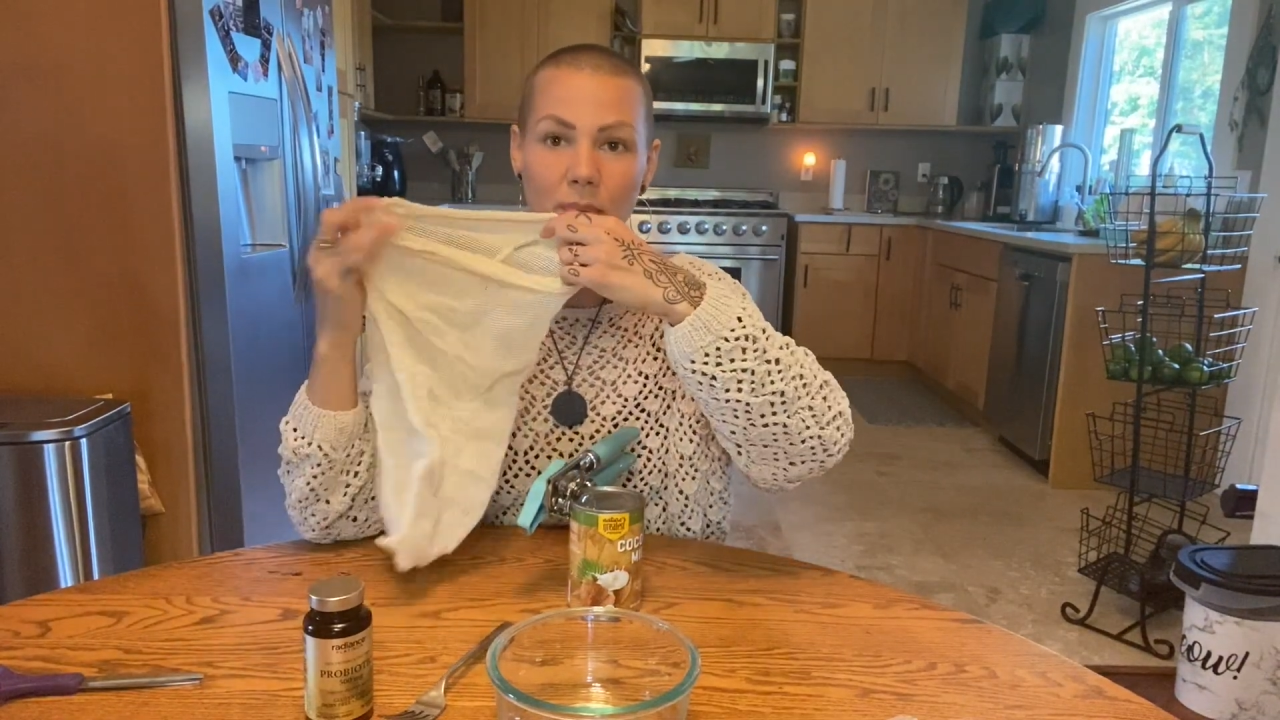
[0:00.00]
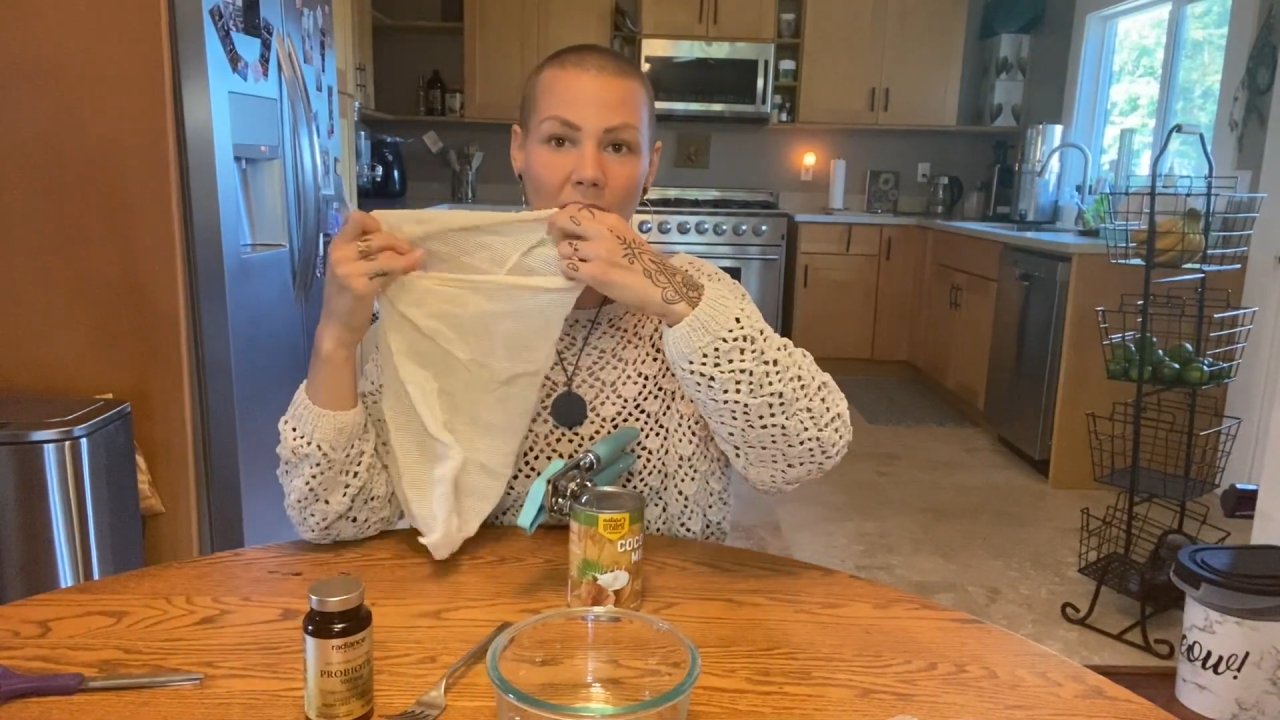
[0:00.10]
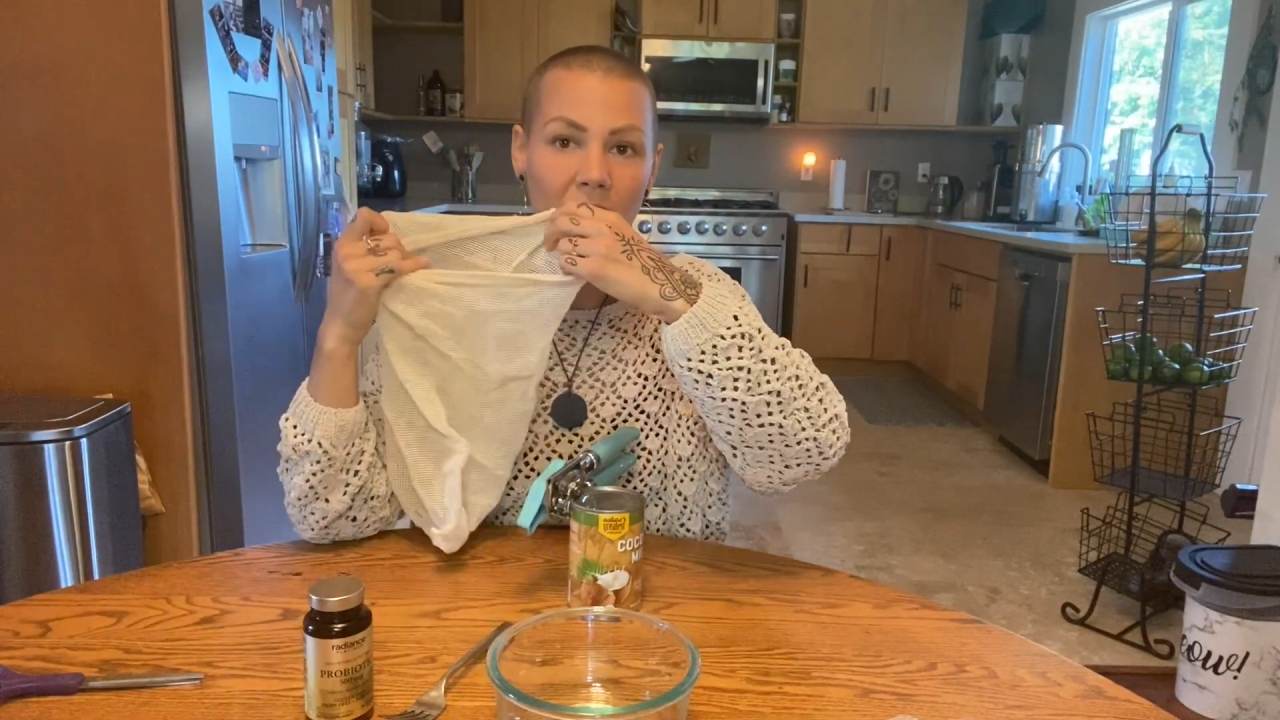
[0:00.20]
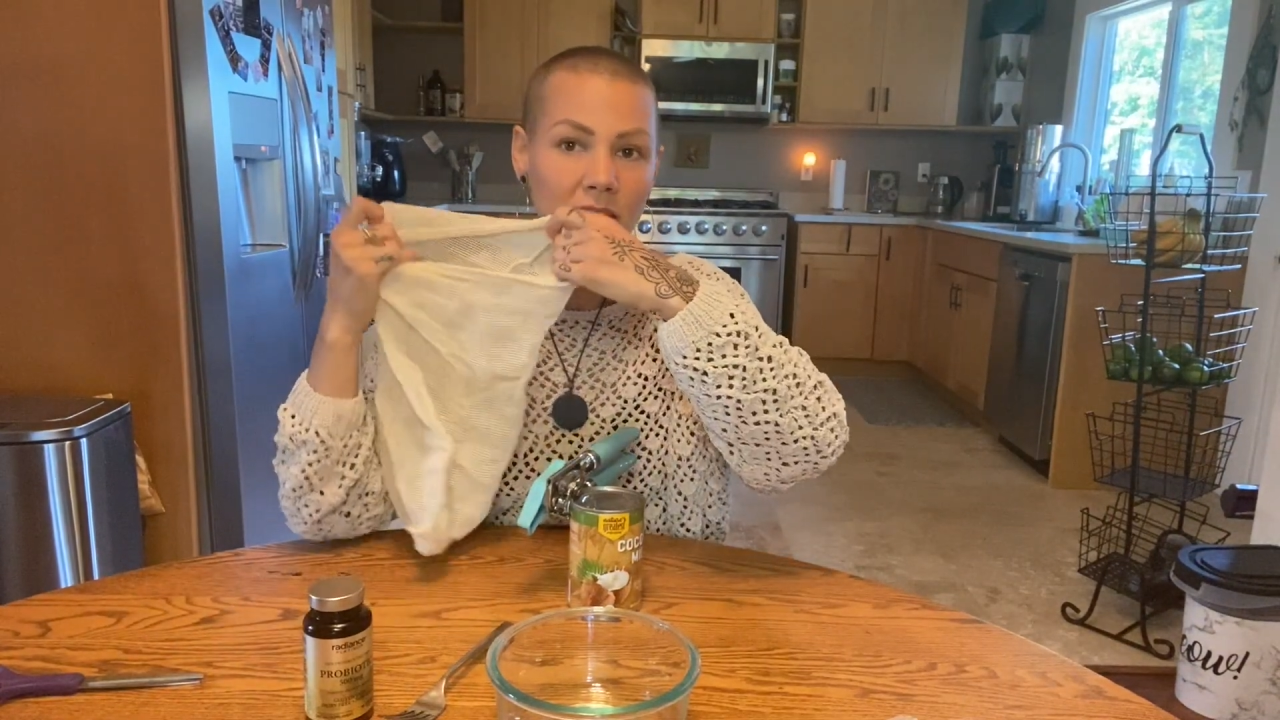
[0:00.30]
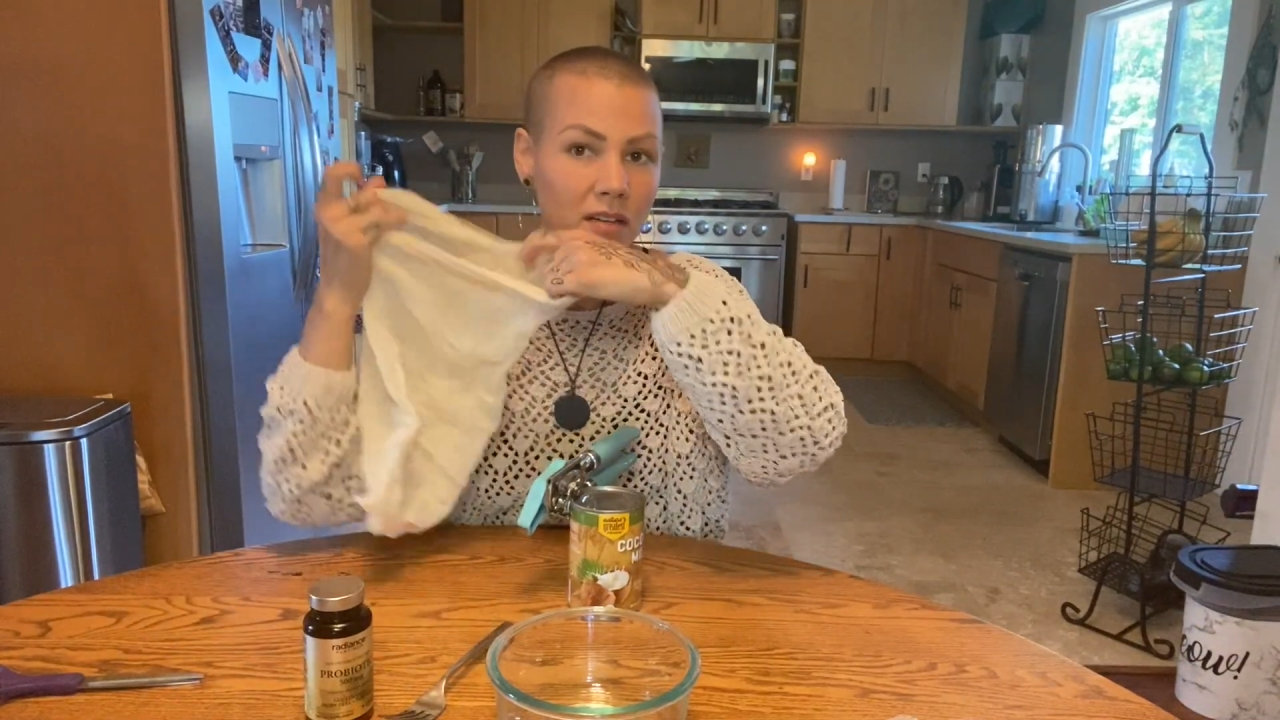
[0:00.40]

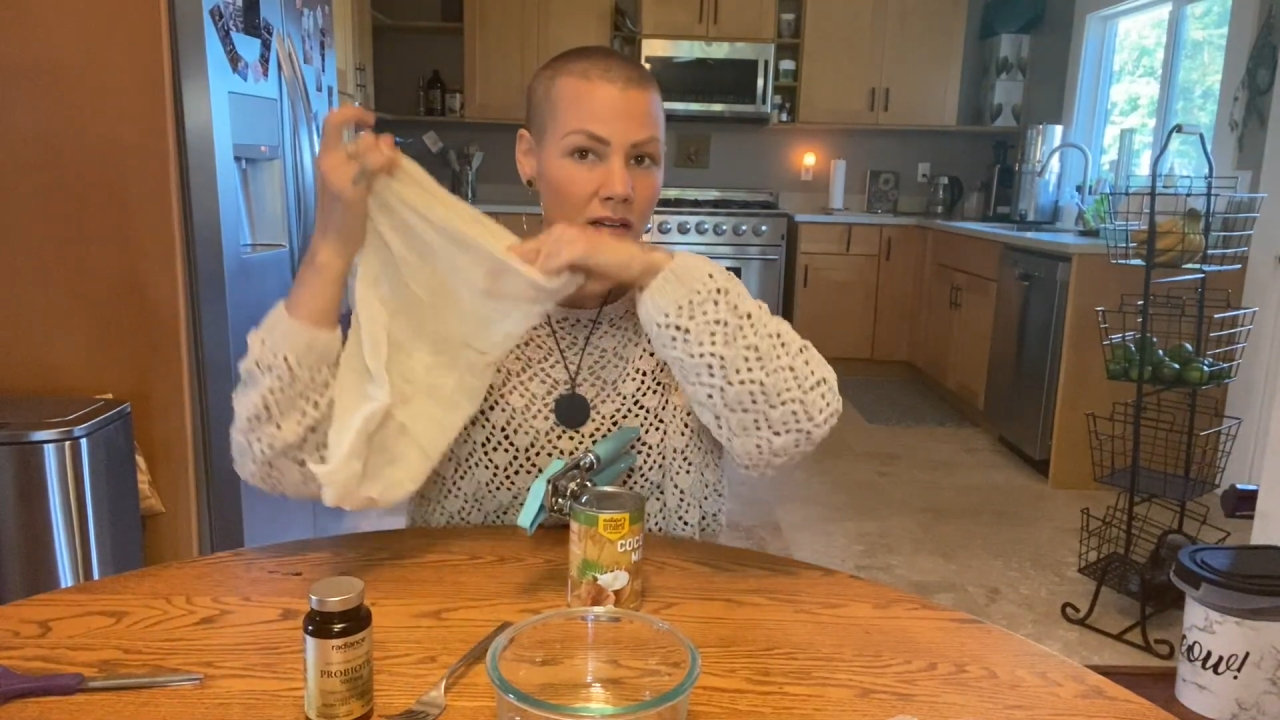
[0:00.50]
bag.